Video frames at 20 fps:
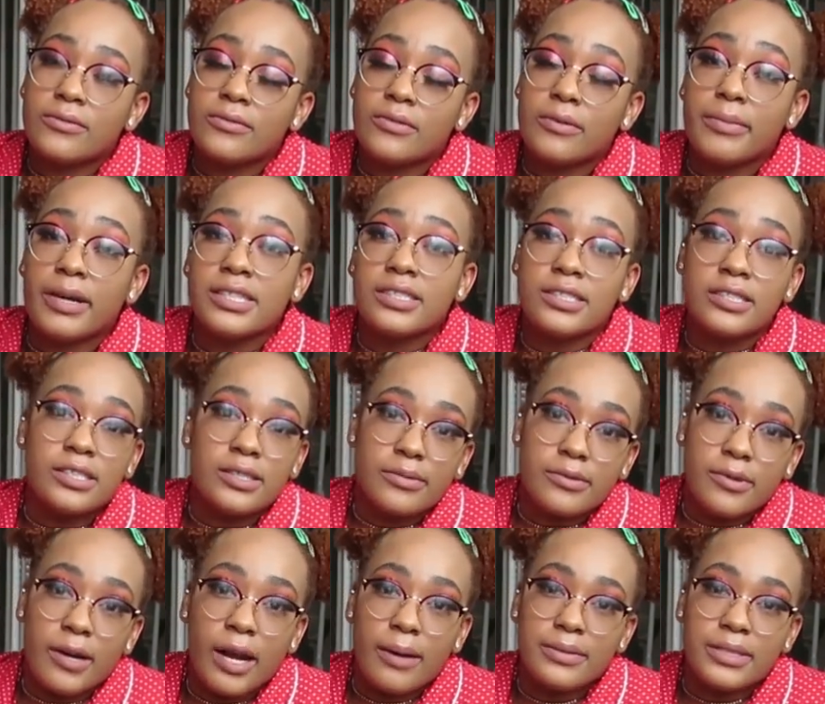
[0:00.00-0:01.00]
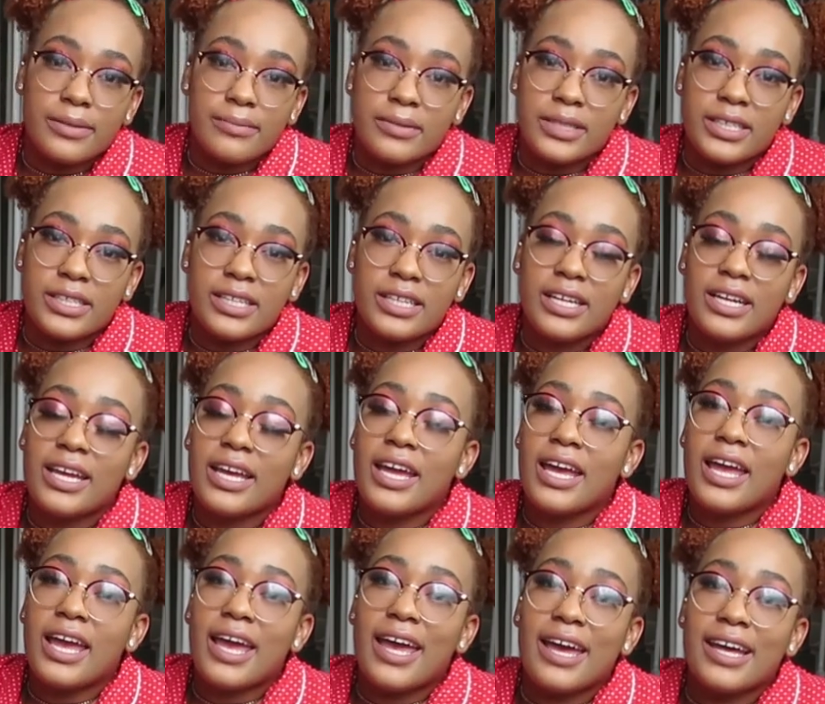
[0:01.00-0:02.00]
well, basically subscribe to me,
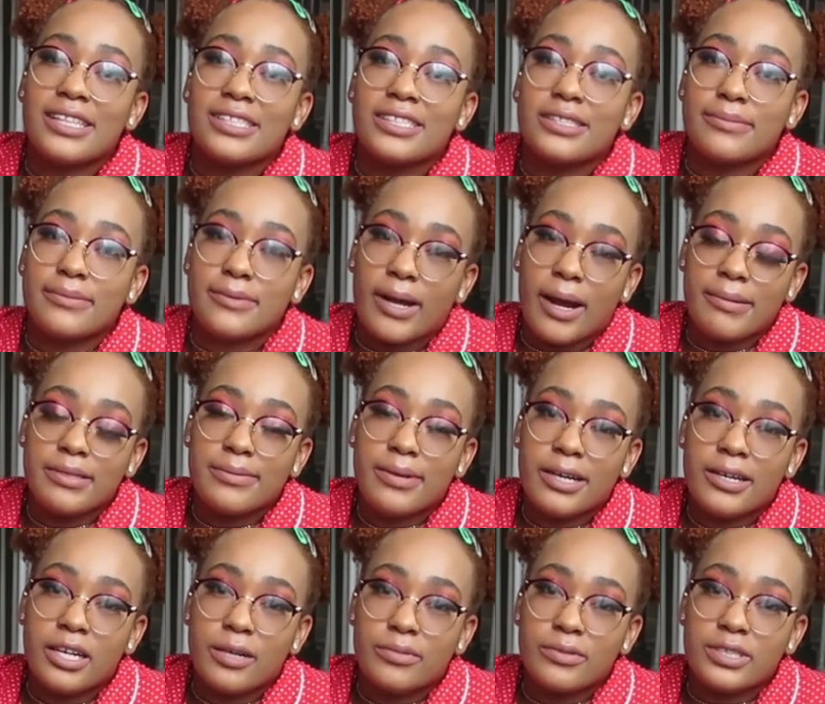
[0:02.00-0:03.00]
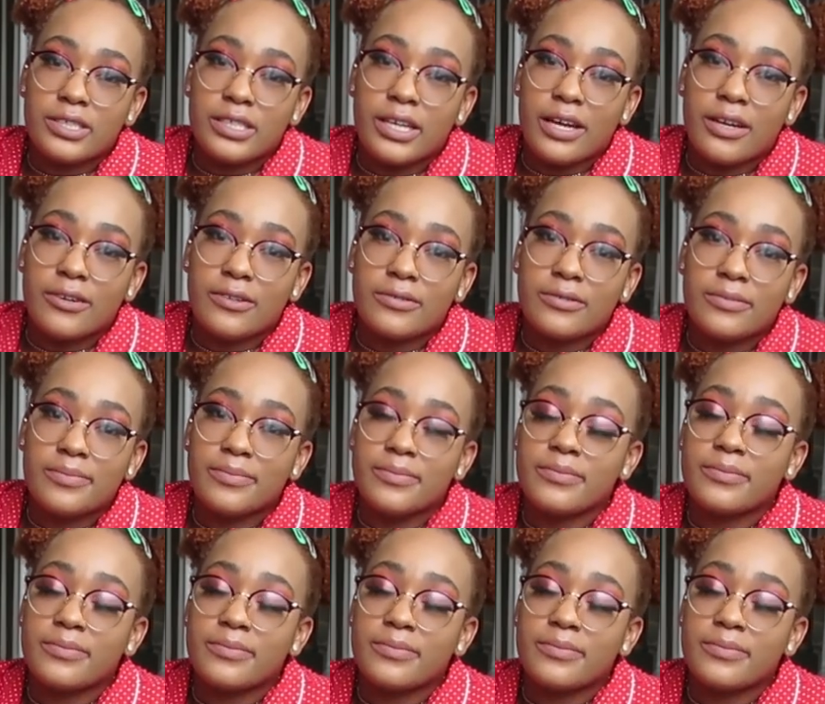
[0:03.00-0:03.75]
and subscribe to my couples channel.